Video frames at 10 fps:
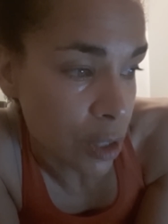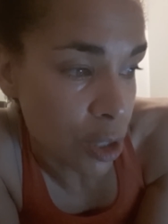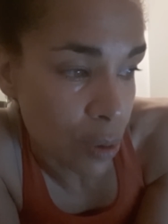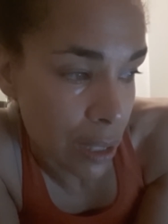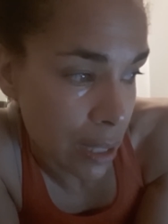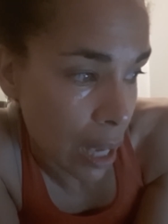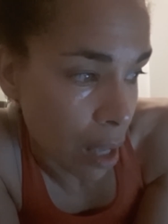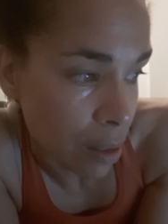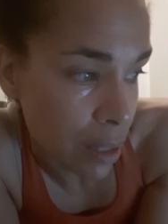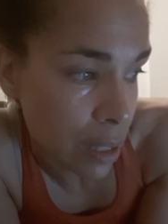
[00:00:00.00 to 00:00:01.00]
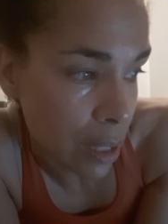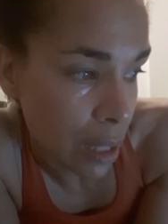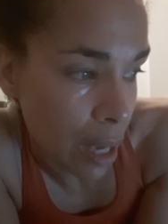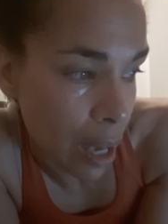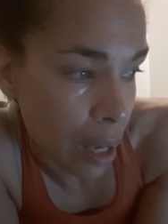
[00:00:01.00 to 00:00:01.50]
to the cells
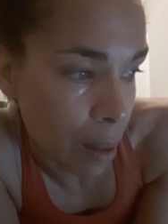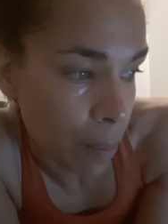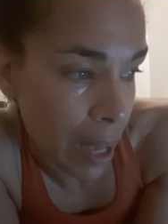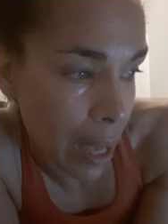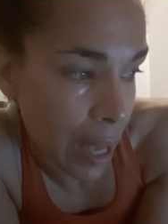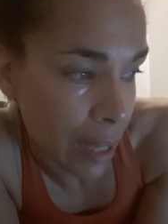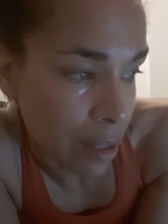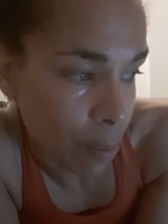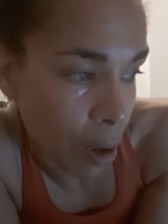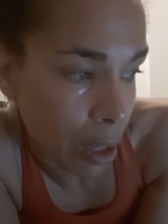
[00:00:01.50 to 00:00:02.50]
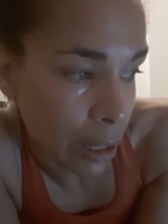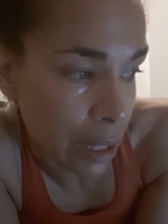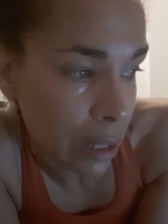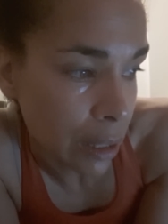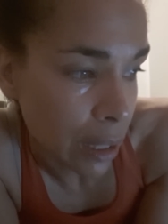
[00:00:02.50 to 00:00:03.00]
and the
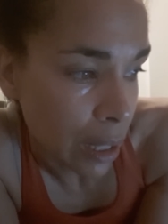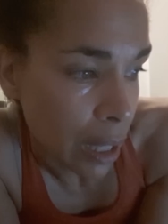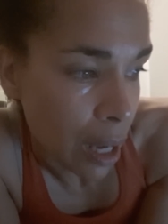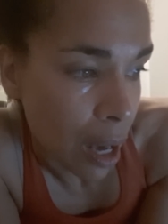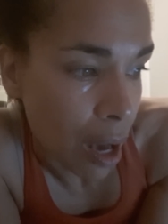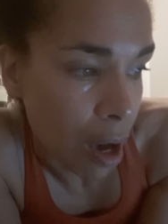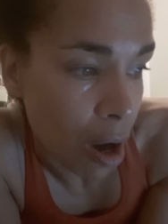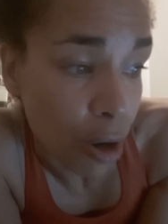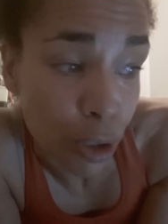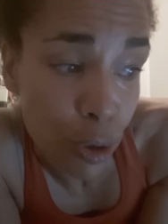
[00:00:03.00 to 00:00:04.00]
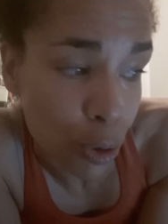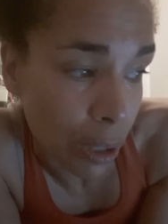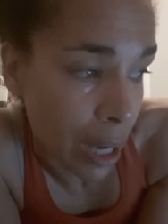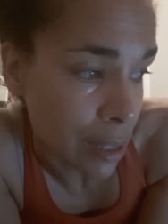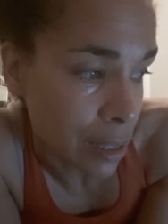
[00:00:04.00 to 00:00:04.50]
body, are
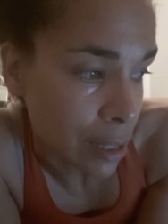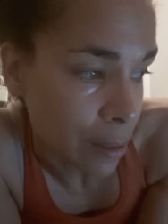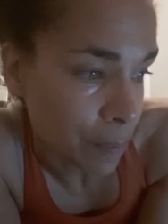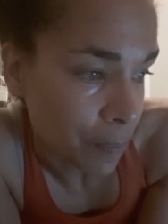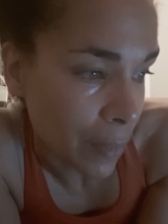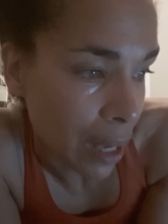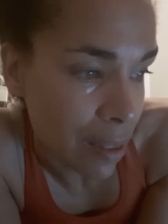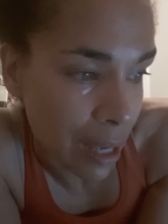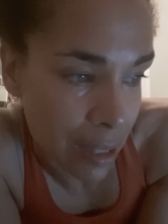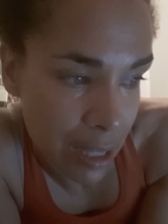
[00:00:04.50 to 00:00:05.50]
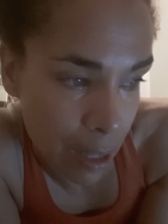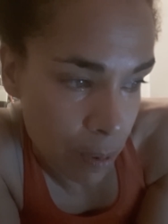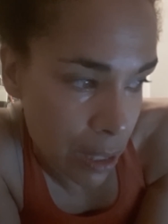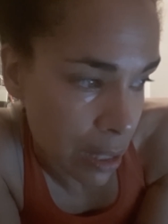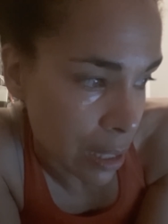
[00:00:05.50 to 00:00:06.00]
neutralized. Then the
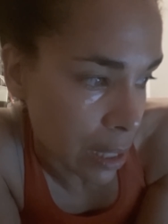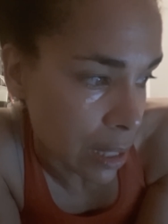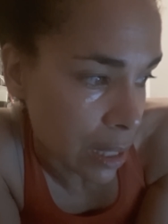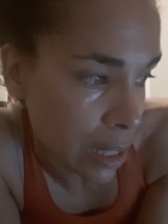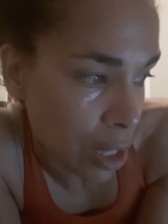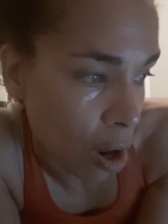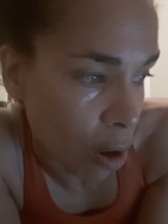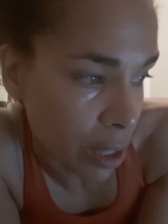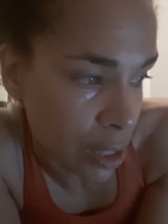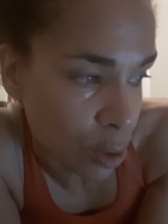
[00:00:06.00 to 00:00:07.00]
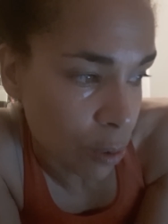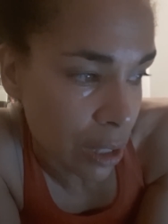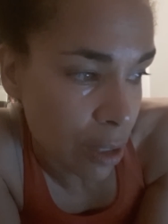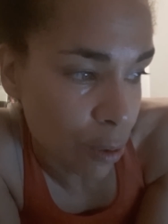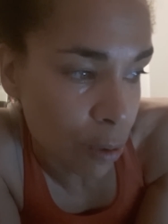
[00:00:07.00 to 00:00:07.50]
substances are
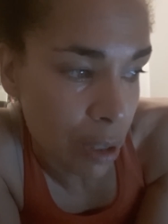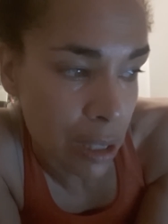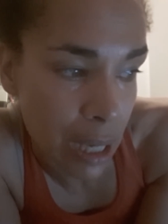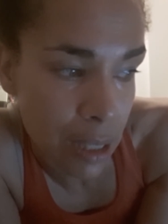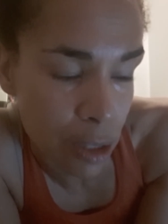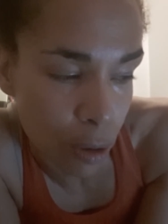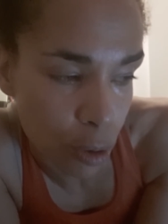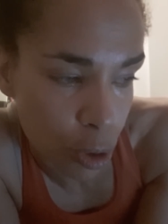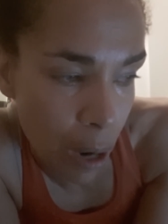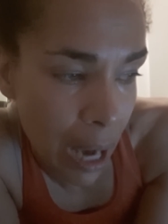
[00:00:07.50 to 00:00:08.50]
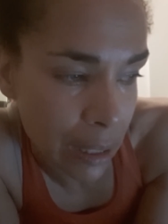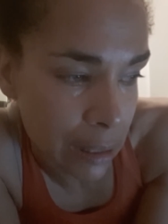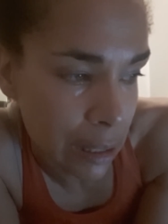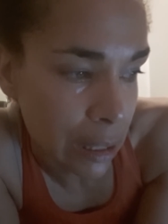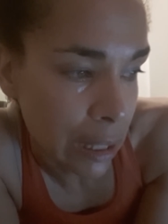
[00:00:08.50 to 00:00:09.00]
excreted through the intestinal
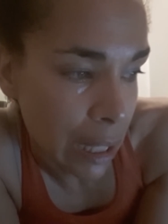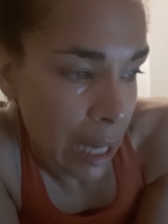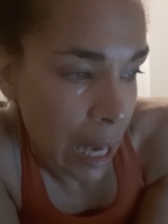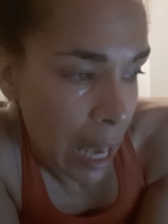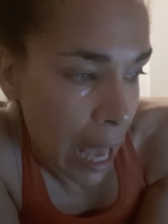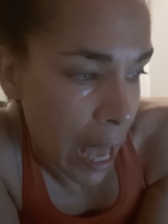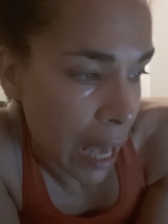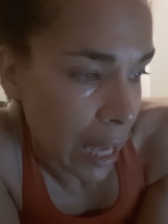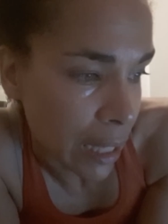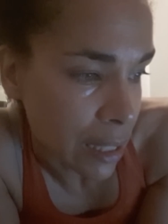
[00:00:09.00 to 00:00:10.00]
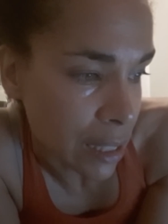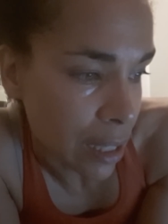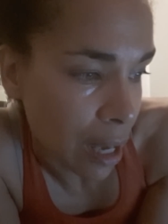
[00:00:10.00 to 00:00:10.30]
tract, and